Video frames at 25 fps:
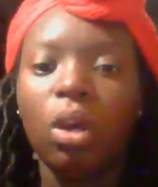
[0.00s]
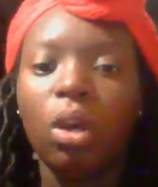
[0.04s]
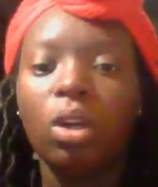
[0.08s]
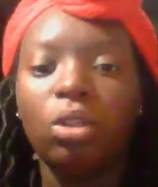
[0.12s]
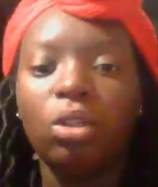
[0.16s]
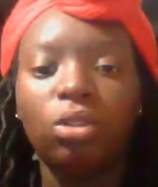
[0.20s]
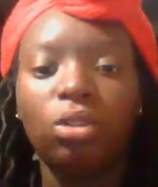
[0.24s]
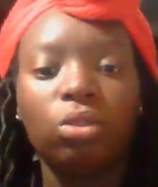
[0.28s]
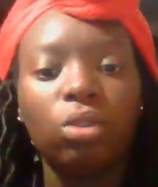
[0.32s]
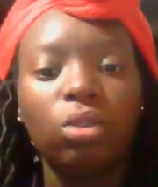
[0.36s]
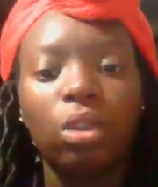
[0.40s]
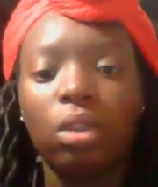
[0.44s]

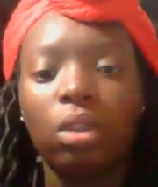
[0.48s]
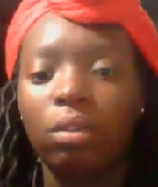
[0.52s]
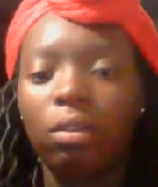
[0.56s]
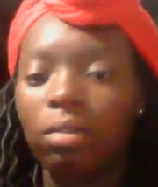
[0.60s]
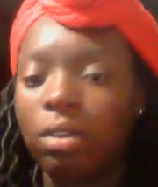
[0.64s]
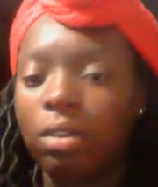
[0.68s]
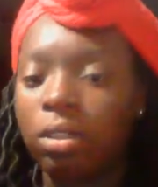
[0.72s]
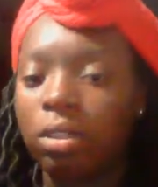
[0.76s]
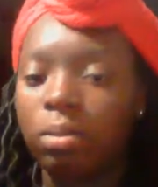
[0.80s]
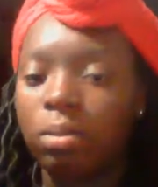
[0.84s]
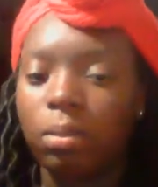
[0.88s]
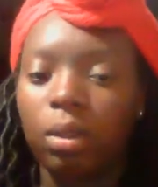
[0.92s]
scroll on
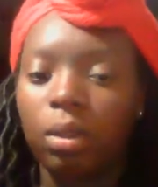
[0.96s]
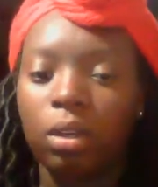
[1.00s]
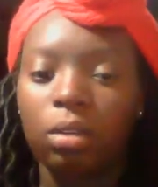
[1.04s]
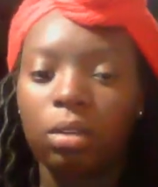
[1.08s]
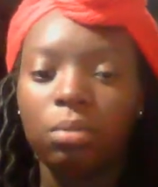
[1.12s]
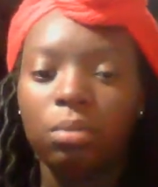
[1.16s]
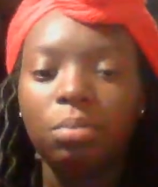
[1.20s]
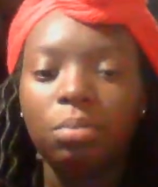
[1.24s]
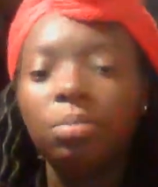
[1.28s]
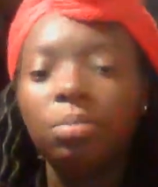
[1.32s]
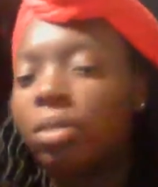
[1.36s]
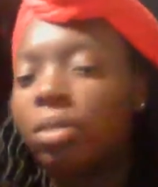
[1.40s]
Facebook
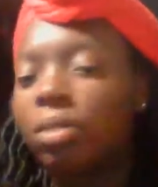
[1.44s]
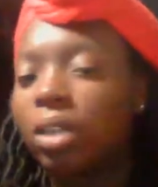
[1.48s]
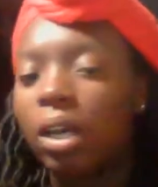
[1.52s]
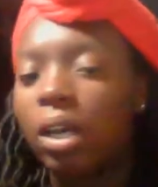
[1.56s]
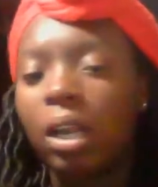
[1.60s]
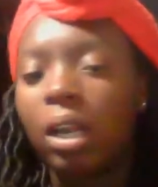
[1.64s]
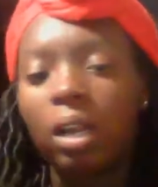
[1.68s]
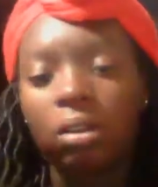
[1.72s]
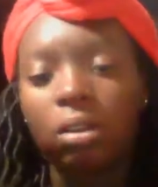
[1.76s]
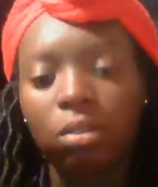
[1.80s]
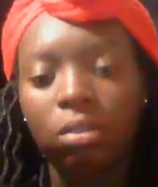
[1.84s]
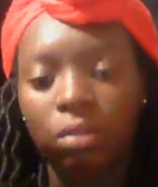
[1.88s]

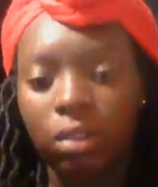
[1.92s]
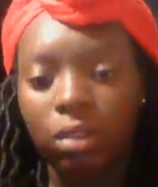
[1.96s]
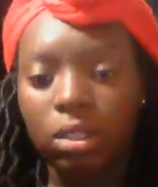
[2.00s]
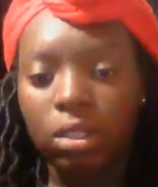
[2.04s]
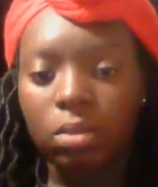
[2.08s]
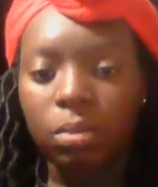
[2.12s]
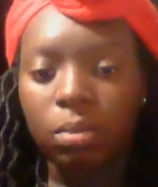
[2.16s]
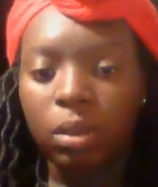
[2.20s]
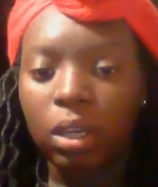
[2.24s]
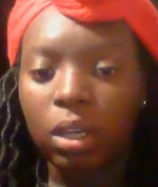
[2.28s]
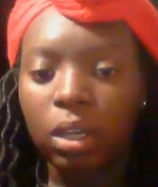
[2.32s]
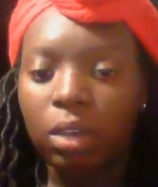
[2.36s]
cut out the Facebook.